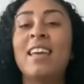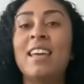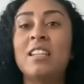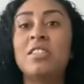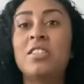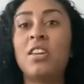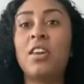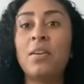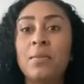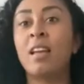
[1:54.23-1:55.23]
into
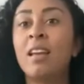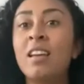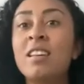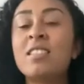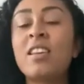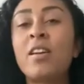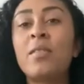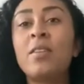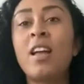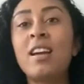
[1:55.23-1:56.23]
you. So
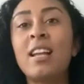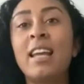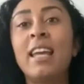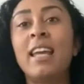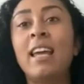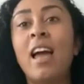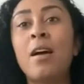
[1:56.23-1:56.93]
luckily,